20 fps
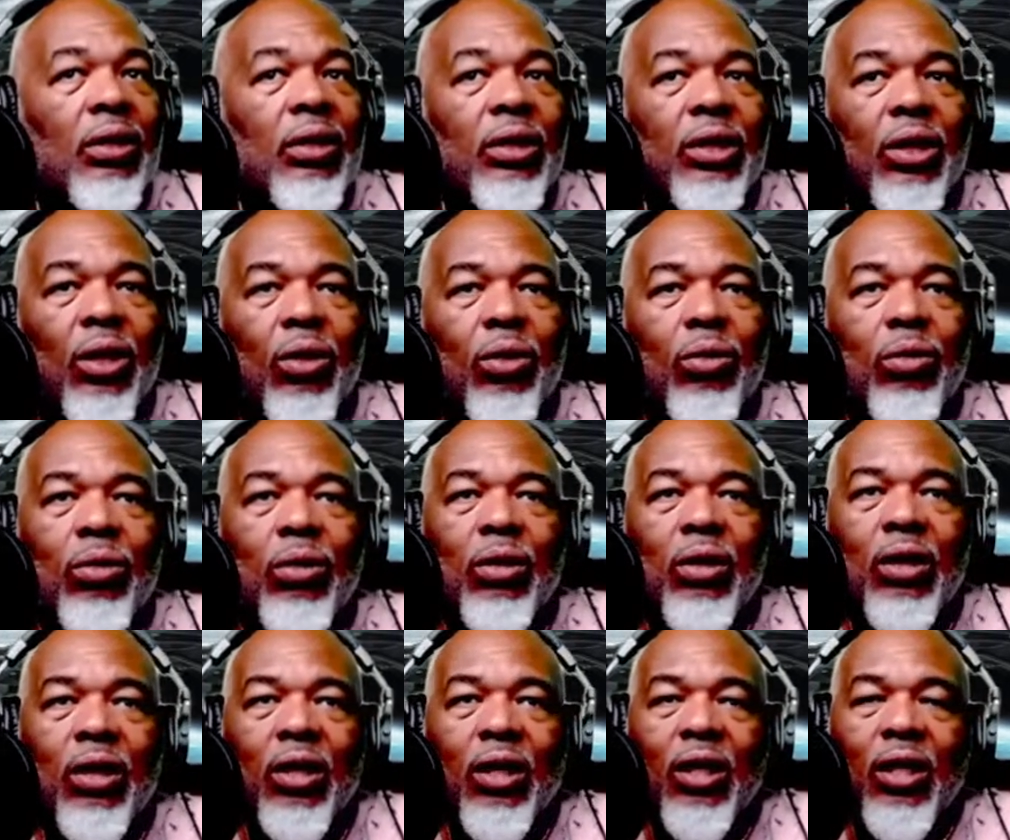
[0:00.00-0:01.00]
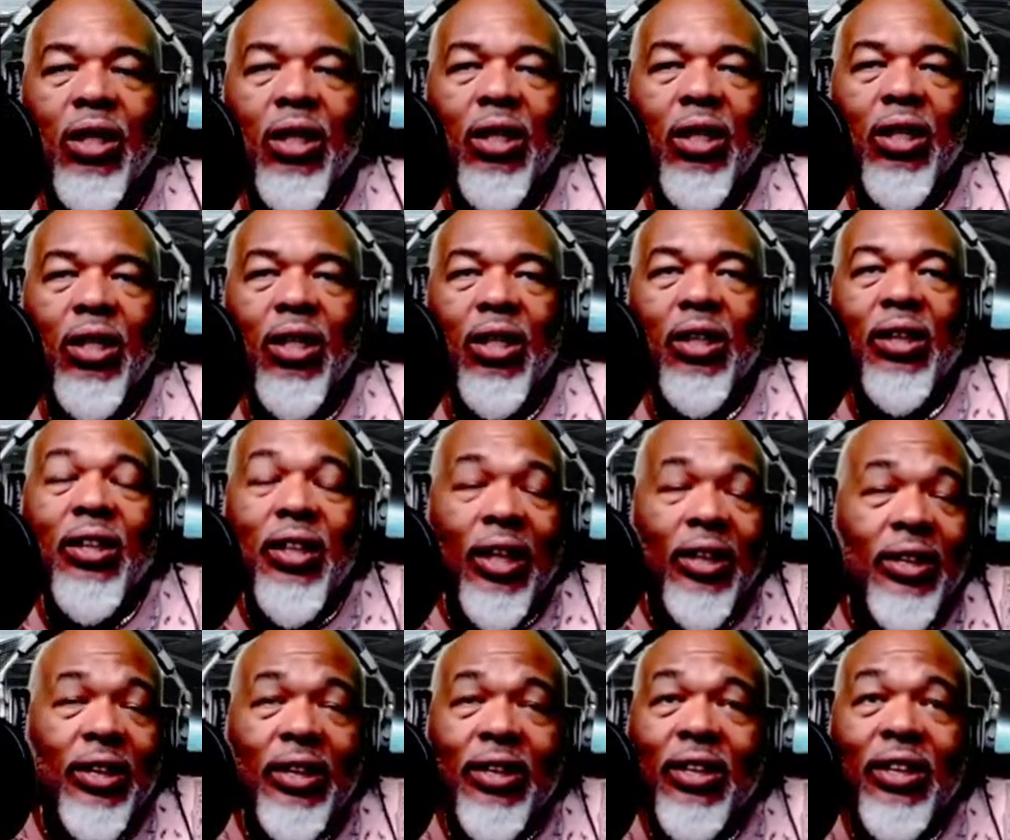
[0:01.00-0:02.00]
So
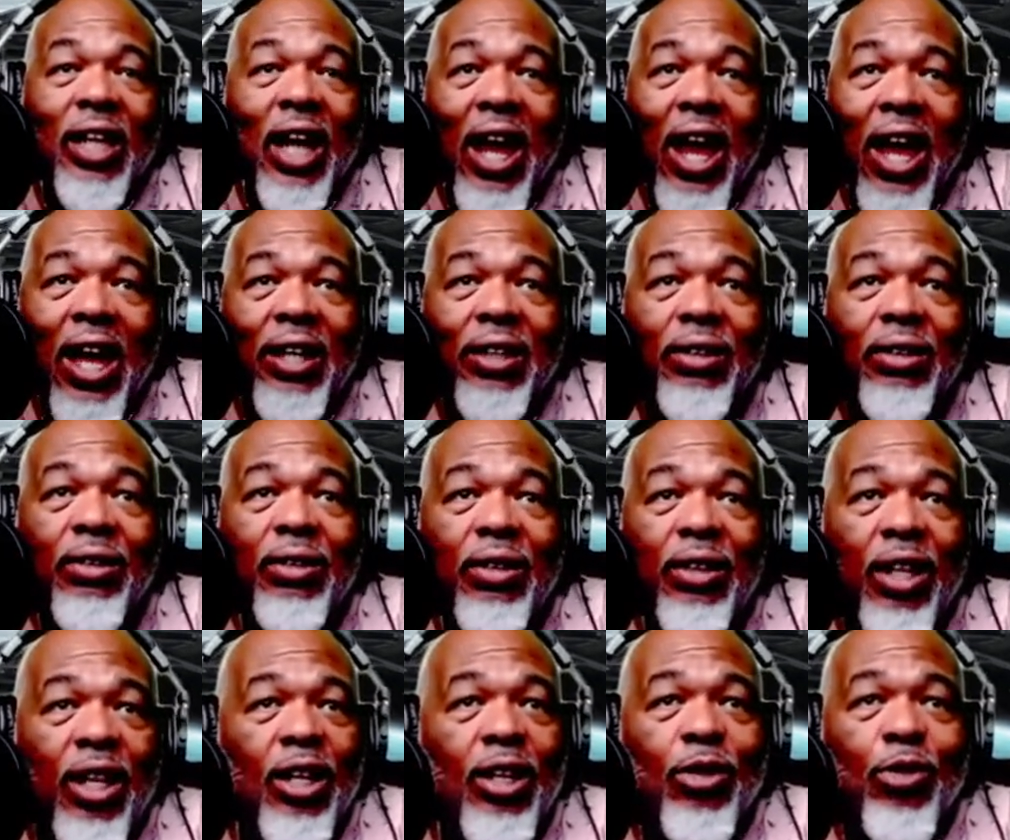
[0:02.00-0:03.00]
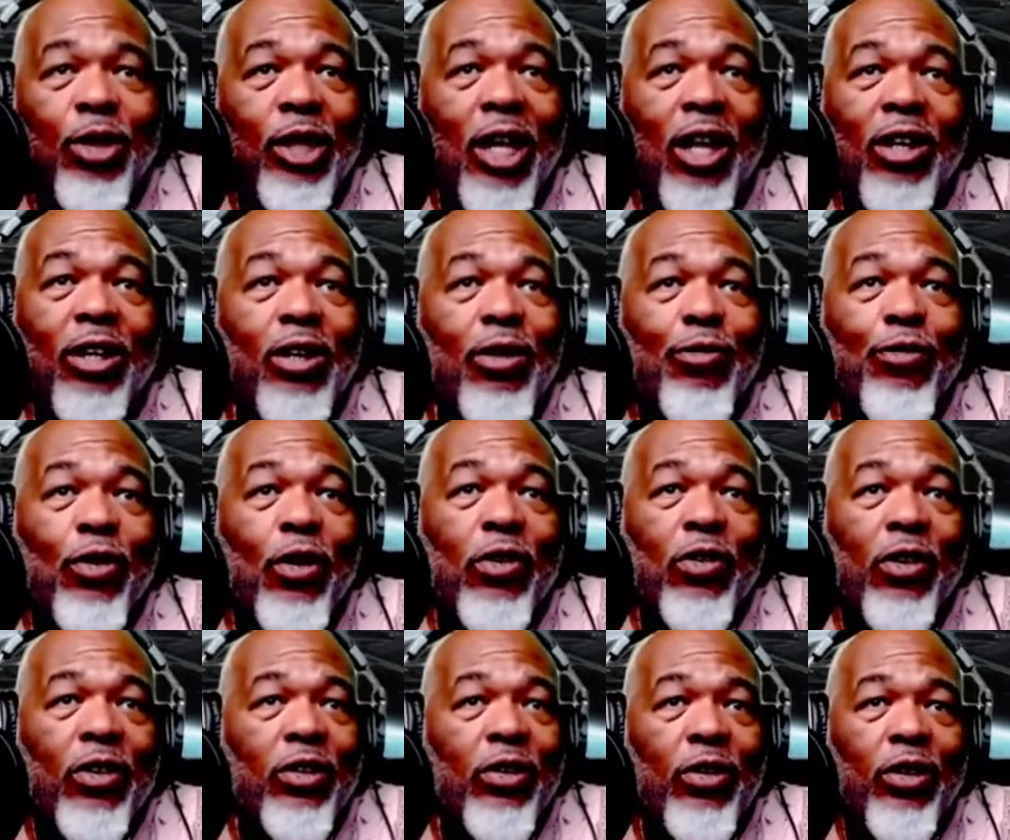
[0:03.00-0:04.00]
this is sad. Let, without any
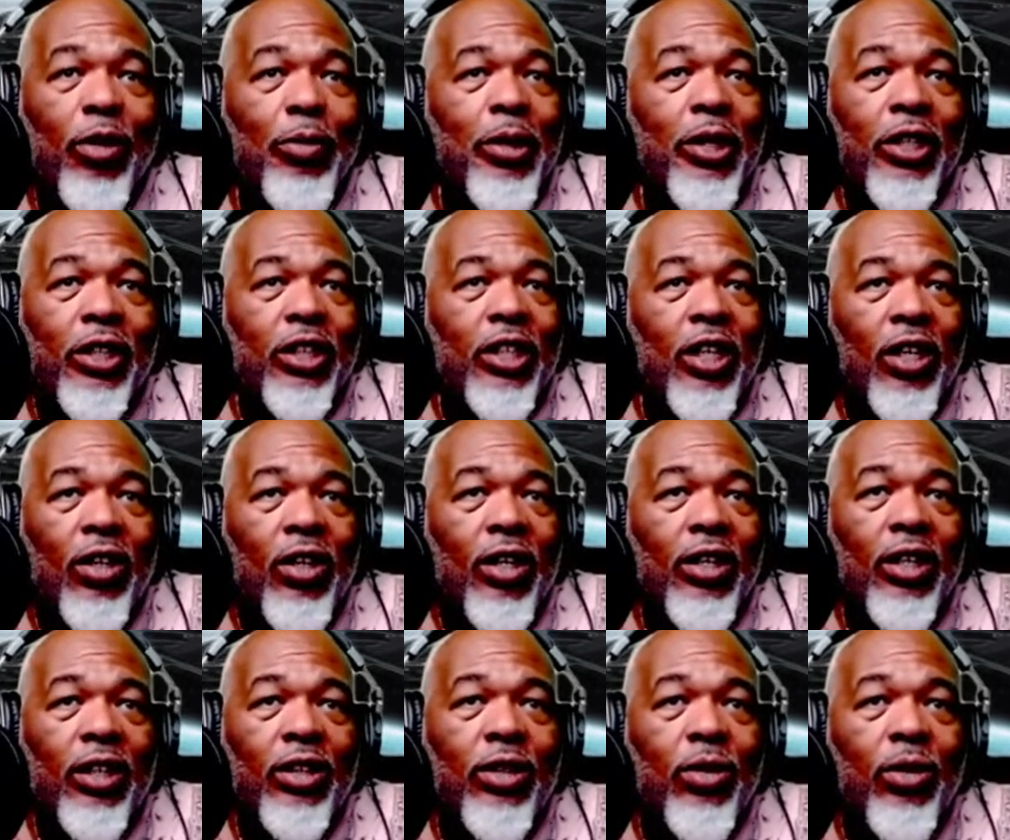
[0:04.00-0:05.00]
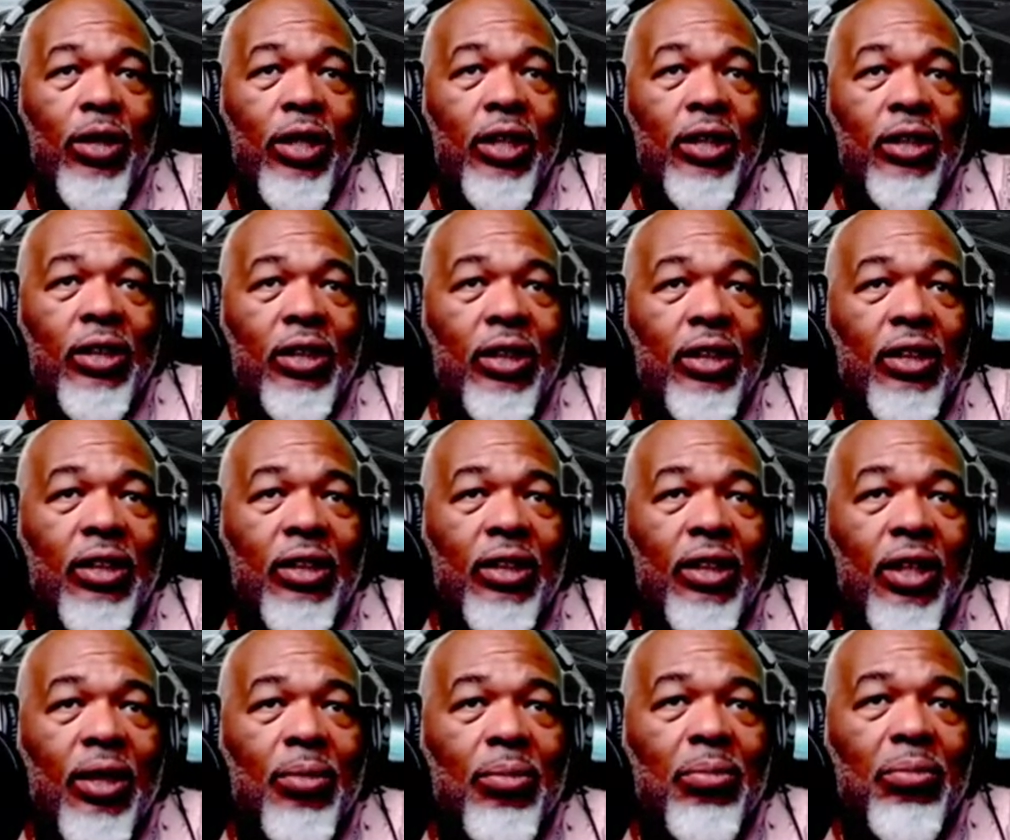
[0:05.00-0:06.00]
further ado, let me just get on into it. It's
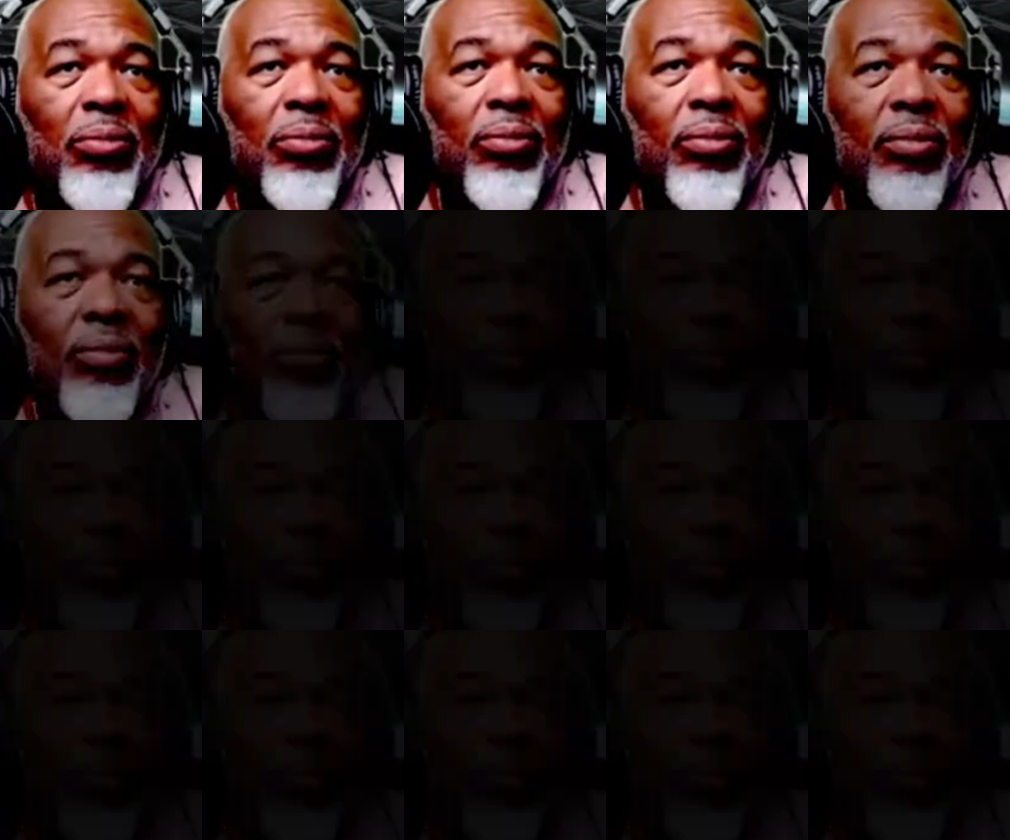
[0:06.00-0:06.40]
it's um